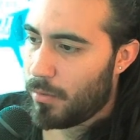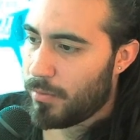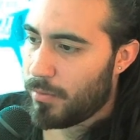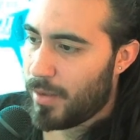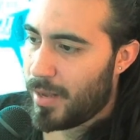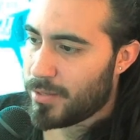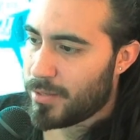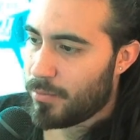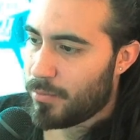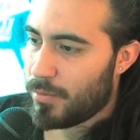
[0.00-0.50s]

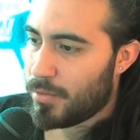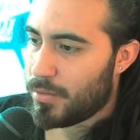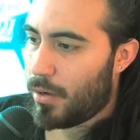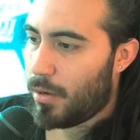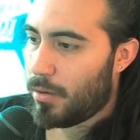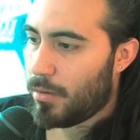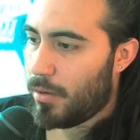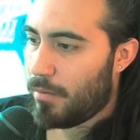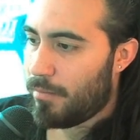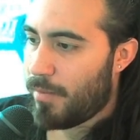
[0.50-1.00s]
as a
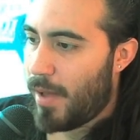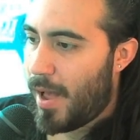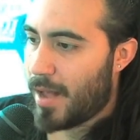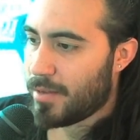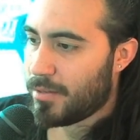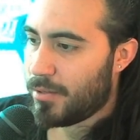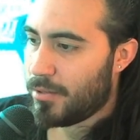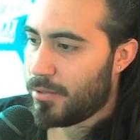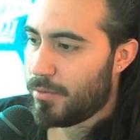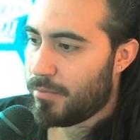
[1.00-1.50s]
result of
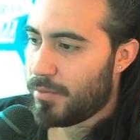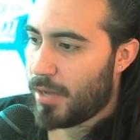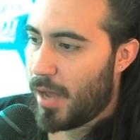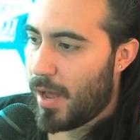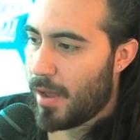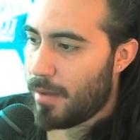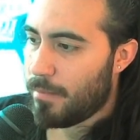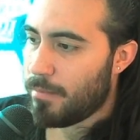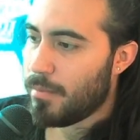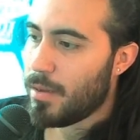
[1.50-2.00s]
passage of
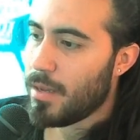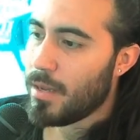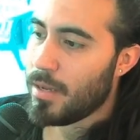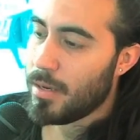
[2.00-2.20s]
time,